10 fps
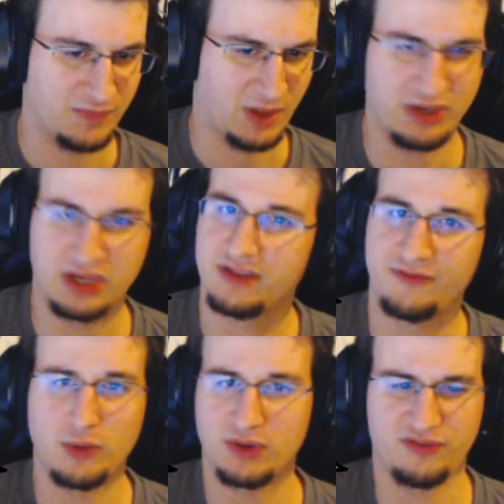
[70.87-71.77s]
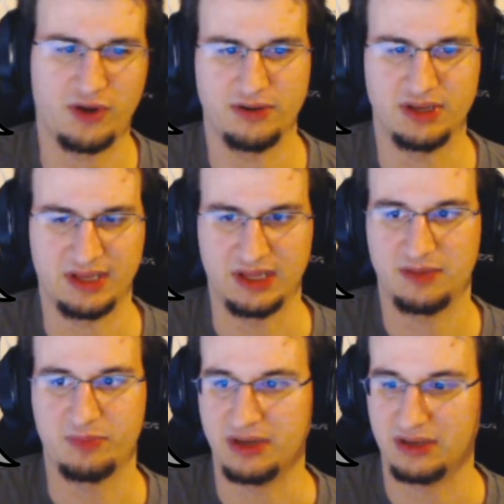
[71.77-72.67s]
Because the focus fire
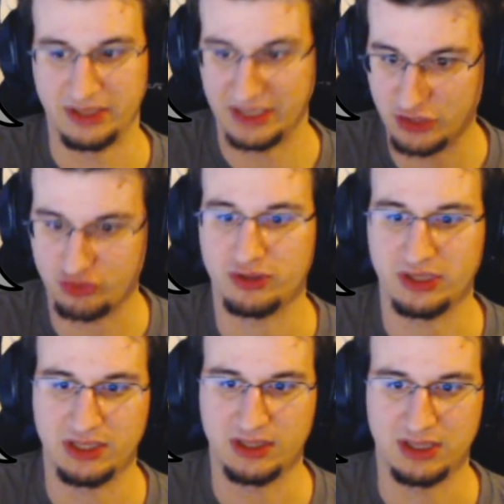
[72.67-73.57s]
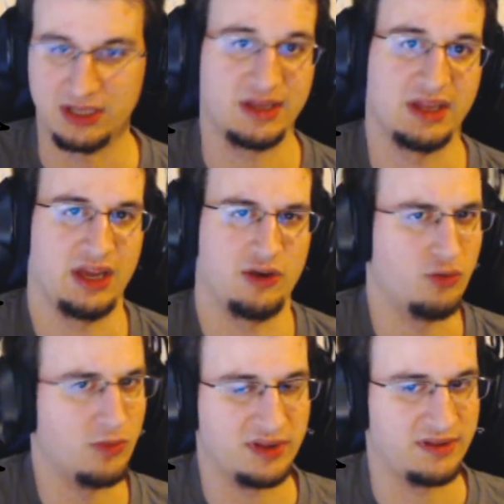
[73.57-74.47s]
has been literally insane,
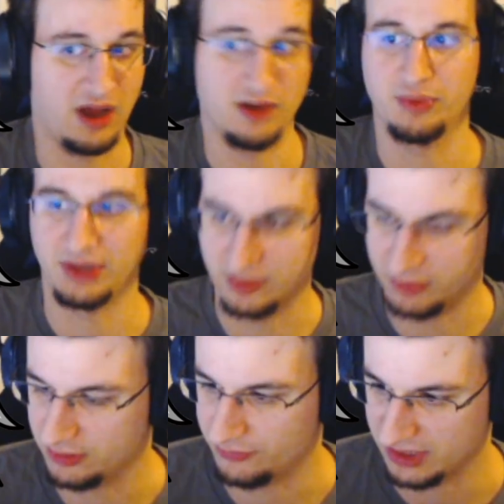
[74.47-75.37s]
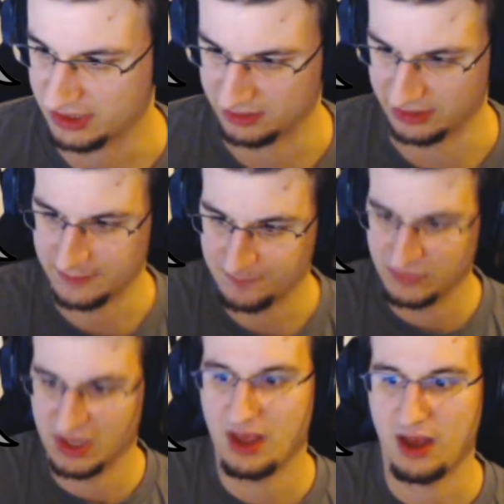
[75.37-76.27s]
almost unplayable recently.
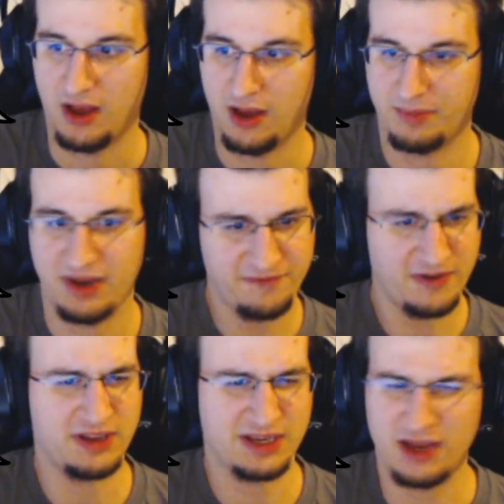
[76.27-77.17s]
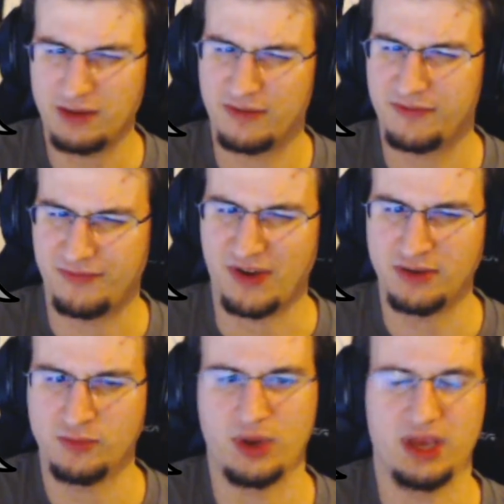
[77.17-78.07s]
But I found a kind of a
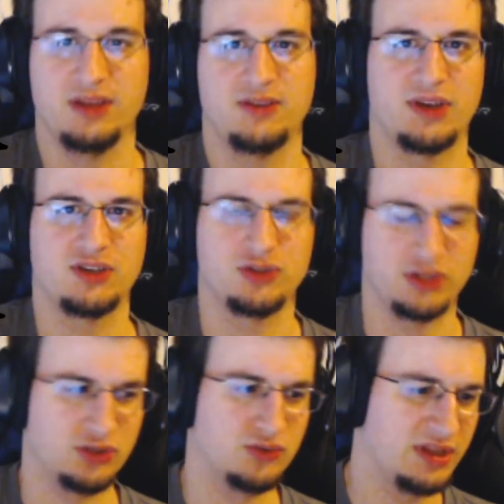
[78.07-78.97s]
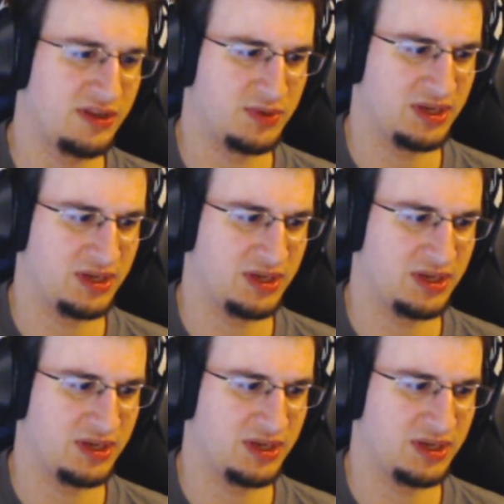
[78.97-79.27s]
fun way to actually do this.